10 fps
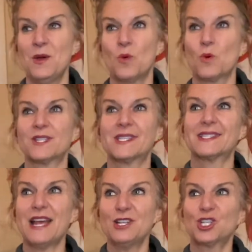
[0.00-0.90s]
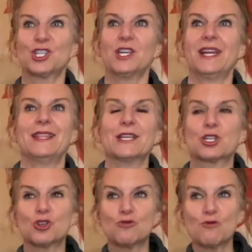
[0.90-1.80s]
We're such an
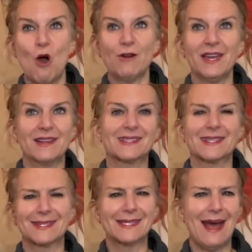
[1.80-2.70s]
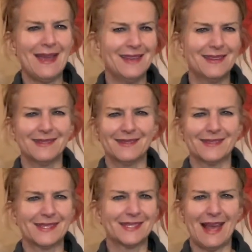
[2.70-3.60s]
electronic
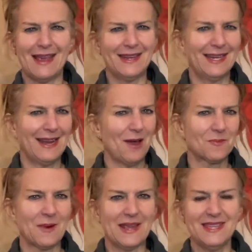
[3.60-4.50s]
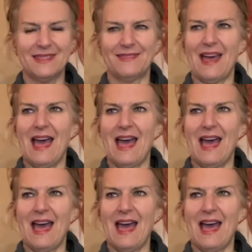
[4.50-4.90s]
society now, right?